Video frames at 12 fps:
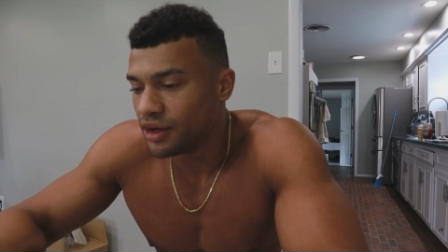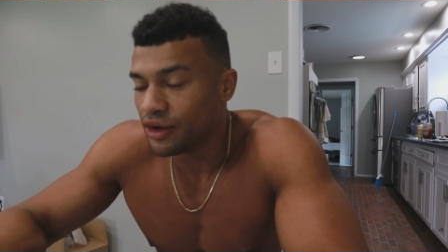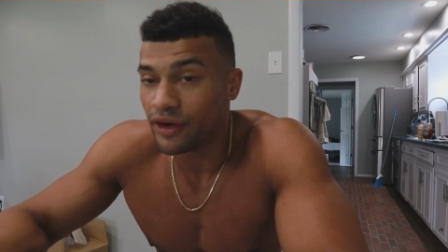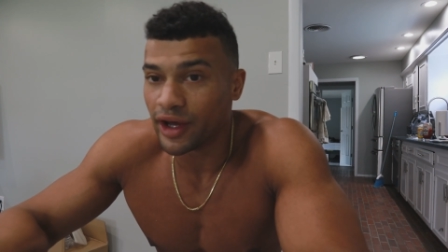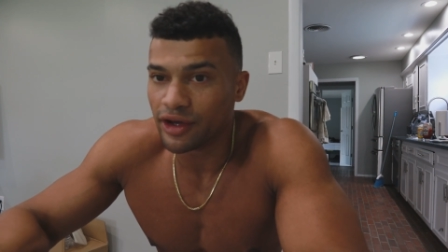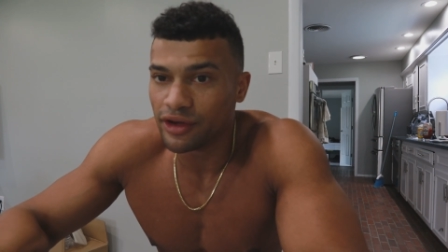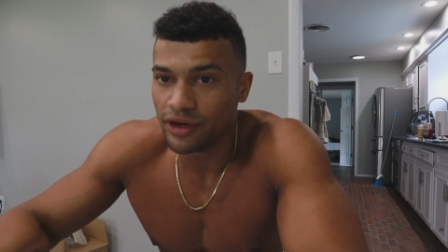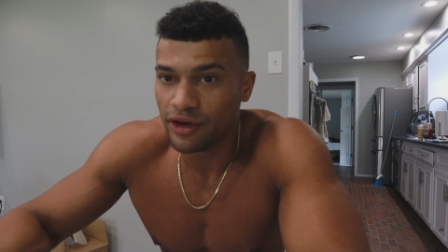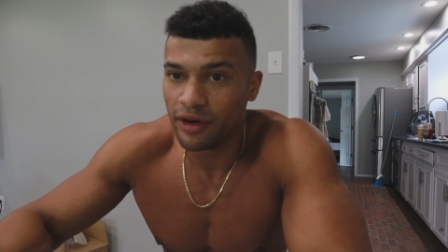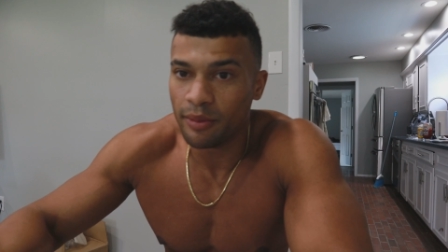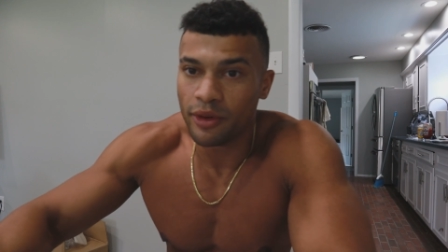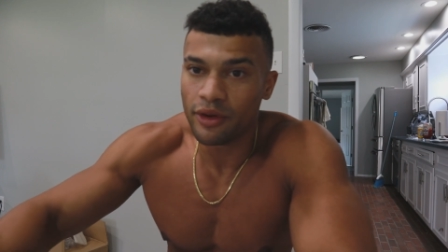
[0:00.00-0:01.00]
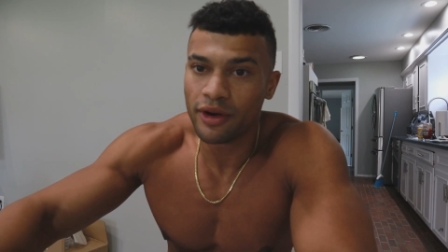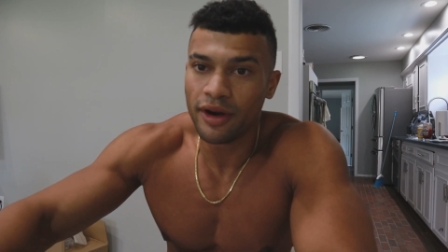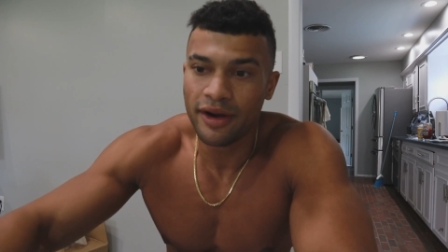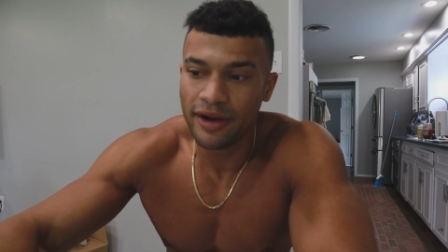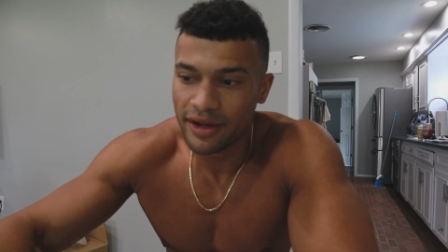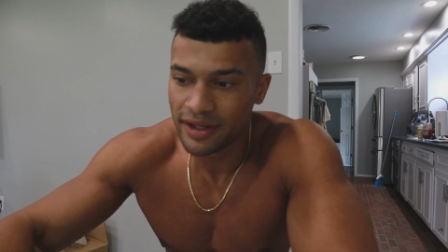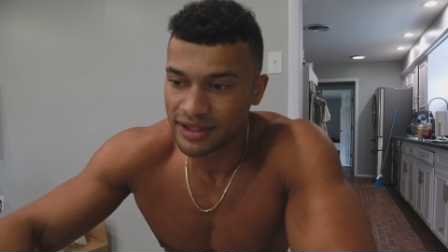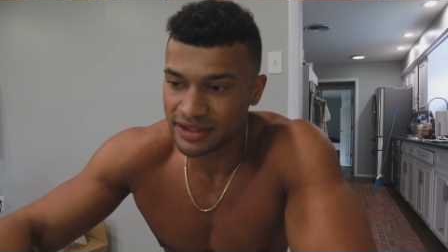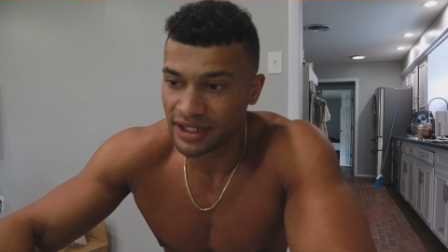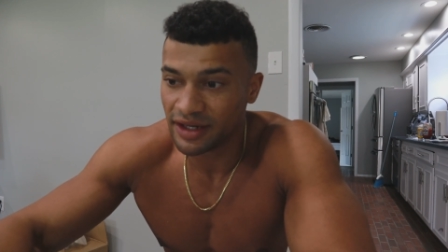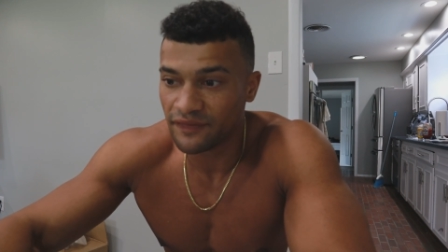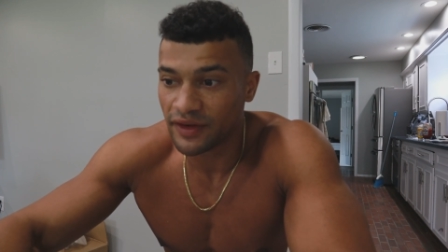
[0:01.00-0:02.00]
oh, I could have done more,
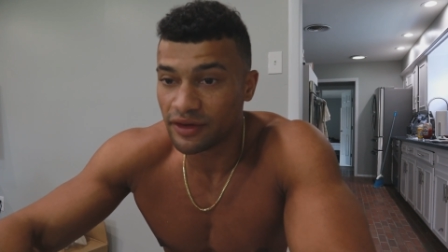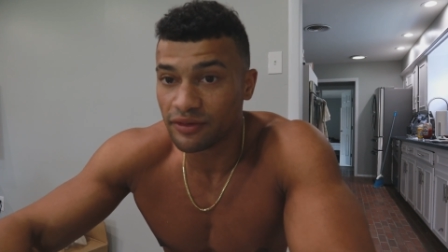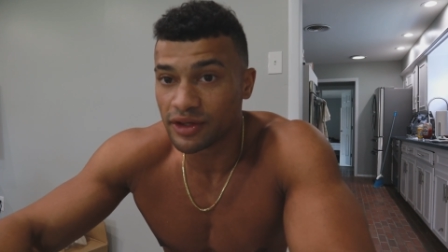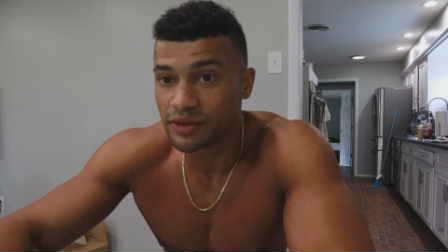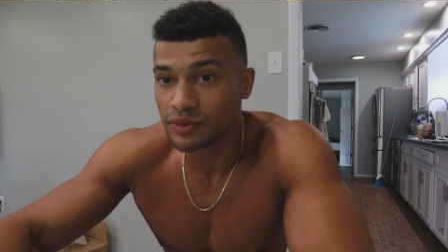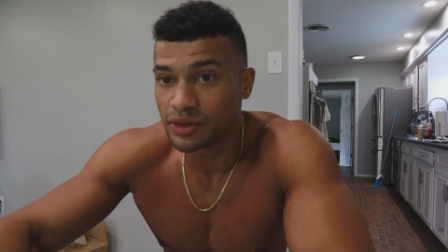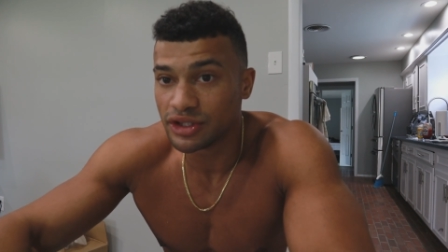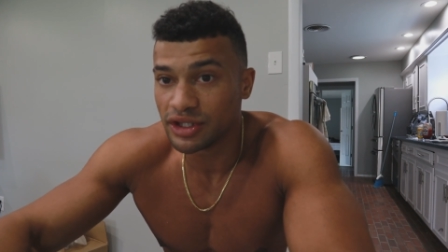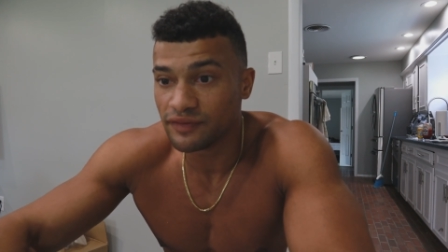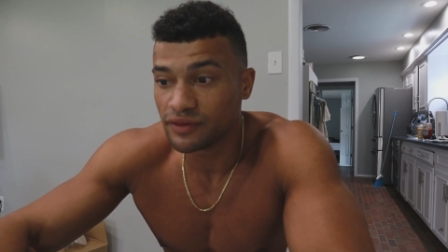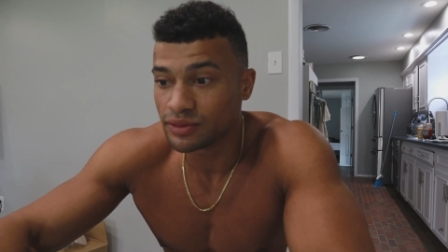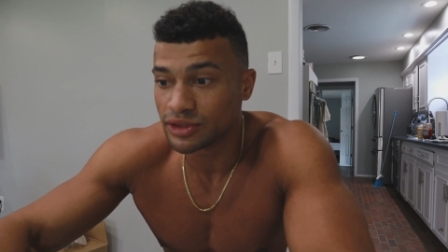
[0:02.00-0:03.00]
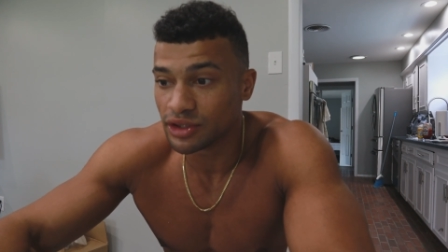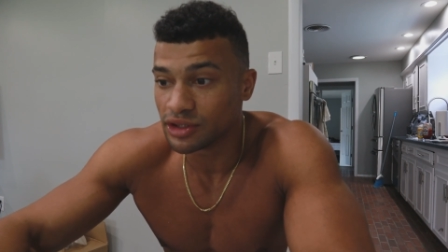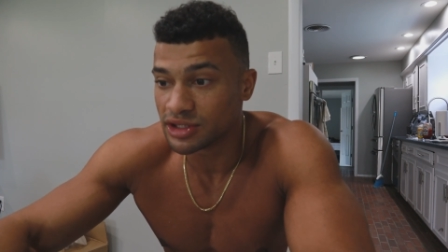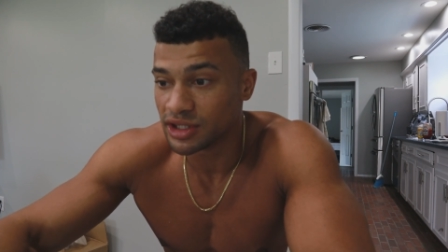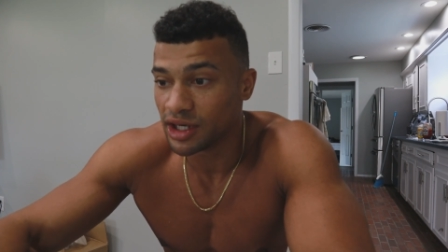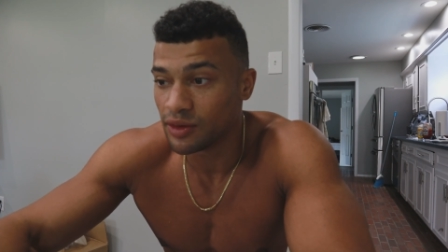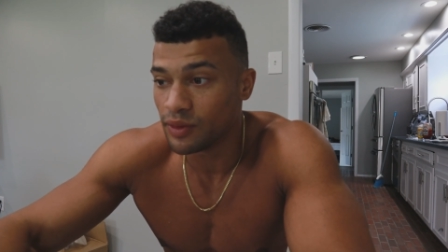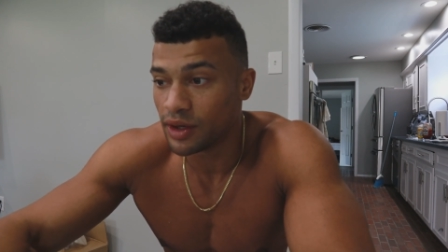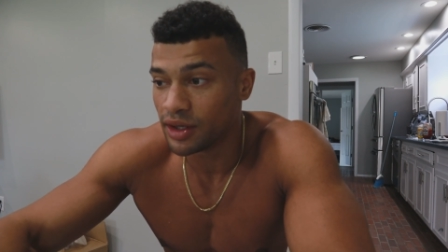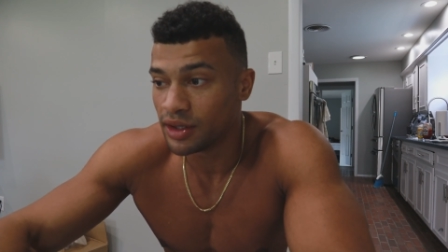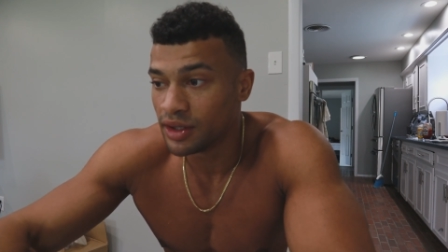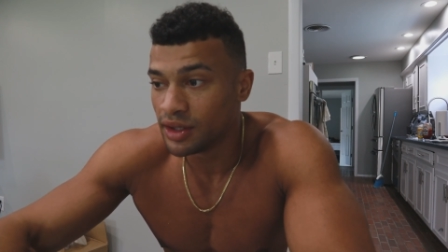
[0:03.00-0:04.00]
because then if I don't achieve the results that I
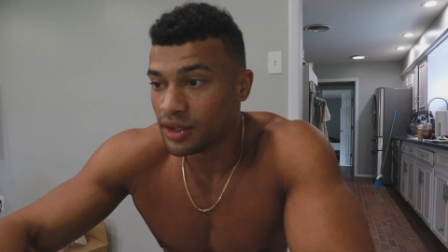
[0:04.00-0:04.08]
want